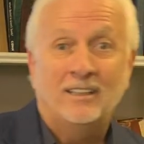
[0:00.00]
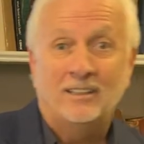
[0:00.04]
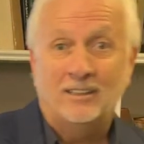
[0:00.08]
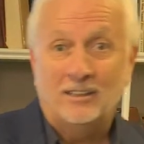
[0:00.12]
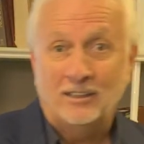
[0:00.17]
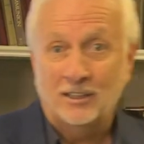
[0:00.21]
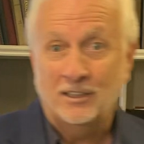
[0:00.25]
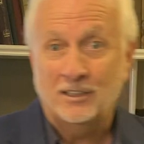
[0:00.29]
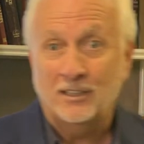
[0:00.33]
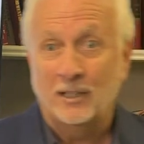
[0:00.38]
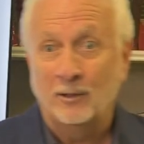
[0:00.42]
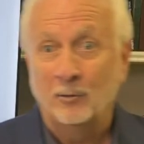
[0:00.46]

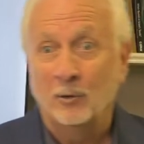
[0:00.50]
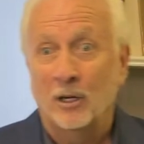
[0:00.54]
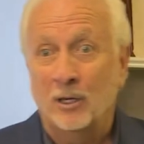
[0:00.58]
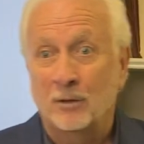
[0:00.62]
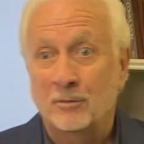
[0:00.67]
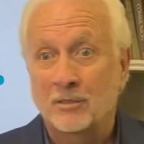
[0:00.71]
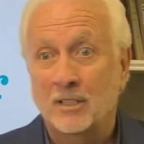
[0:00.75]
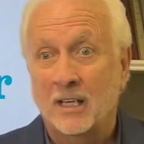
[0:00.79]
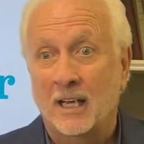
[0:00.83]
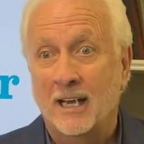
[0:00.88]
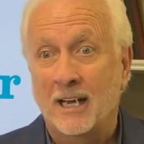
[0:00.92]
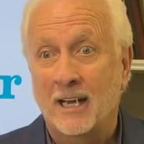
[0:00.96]
You see what I'm
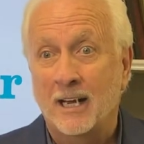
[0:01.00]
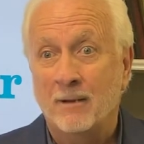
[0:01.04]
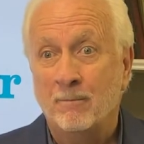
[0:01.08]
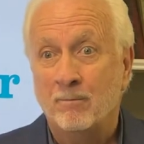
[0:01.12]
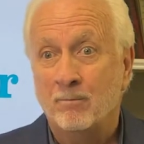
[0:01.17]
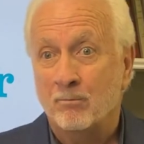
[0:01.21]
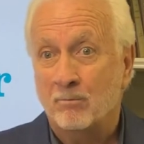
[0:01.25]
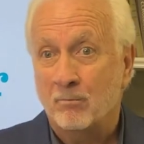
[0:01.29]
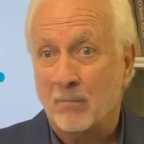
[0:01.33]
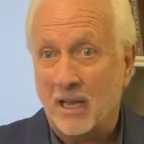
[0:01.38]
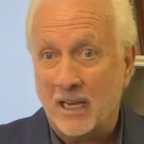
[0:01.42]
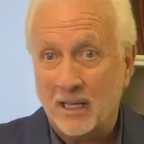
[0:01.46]
saying?
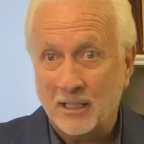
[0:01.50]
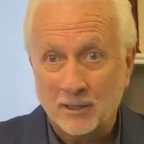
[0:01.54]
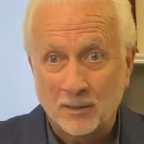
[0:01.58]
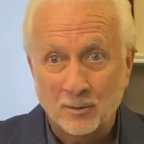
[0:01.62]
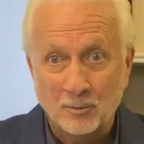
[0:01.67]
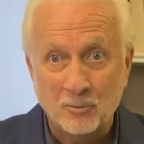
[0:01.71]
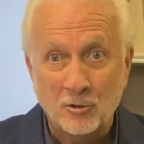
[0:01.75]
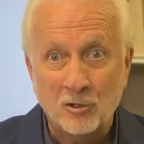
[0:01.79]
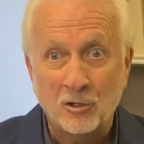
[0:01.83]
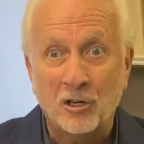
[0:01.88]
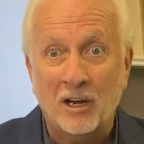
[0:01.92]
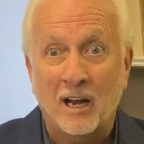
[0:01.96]
Make
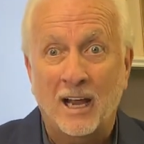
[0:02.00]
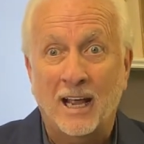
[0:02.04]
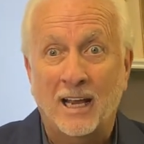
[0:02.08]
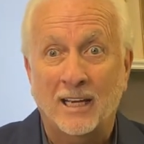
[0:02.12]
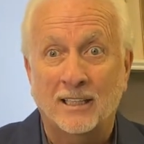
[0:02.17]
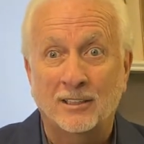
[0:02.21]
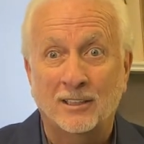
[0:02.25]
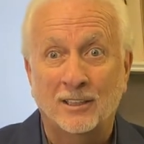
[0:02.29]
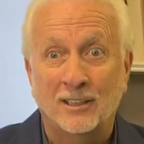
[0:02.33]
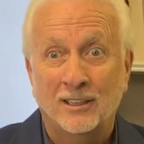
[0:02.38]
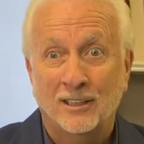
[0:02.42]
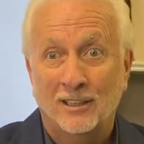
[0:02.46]
some
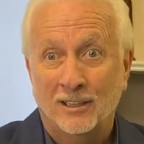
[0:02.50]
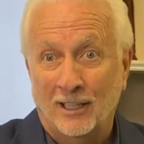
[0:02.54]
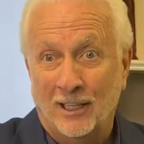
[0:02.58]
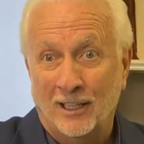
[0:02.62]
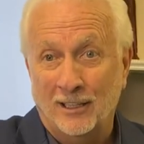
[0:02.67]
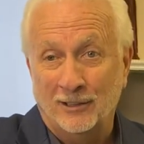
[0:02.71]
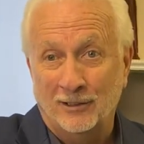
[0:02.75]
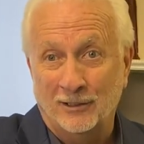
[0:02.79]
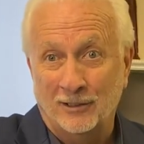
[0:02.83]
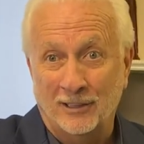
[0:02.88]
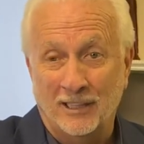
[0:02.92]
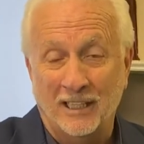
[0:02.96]
tracks,
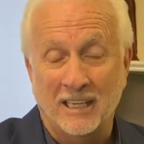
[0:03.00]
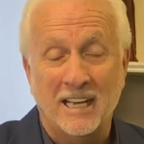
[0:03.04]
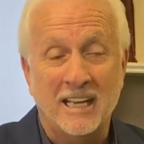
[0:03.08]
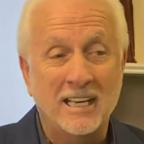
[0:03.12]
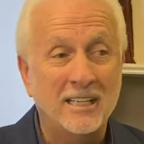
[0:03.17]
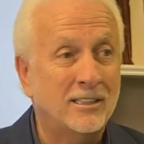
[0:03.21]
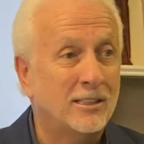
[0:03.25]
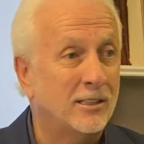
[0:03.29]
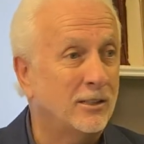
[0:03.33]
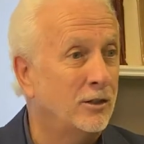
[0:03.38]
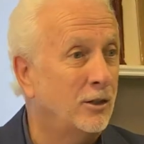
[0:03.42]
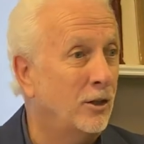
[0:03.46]
like
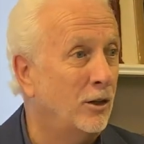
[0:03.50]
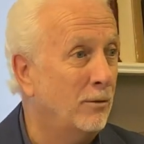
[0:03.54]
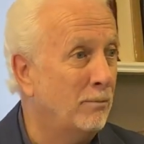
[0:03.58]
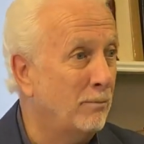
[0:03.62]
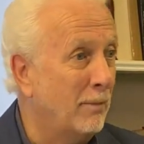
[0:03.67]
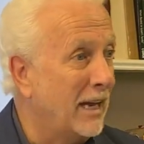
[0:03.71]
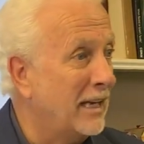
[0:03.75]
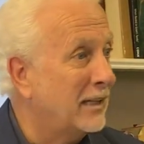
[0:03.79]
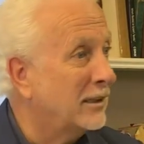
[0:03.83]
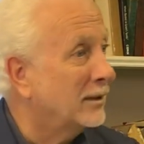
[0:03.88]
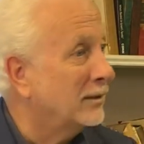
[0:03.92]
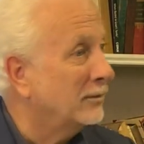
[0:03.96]
Denise is doing.
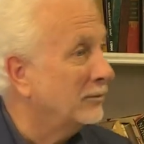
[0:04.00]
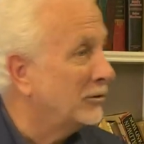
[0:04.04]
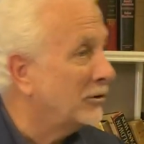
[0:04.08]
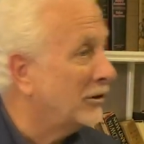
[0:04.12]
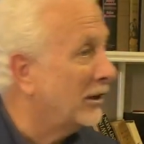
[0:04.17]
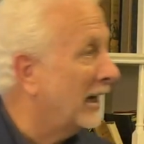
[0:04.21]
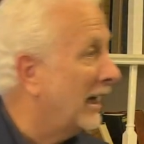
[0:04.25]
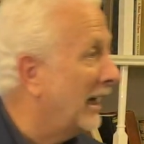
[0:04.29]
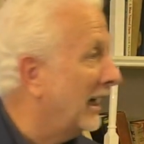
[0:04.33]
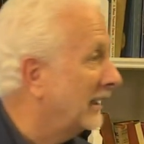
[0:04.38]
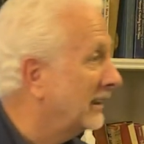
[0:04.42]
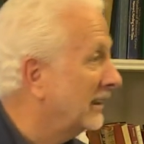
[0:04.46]
Make some
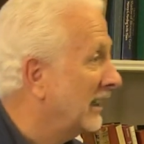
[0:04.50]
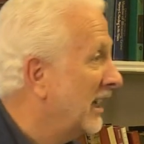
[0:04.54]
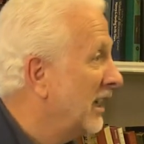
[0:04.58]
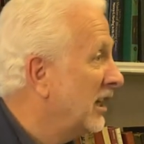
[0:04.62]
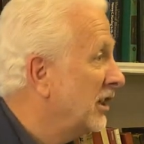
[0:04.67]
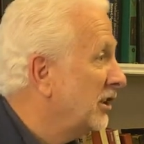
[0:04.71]
tracks.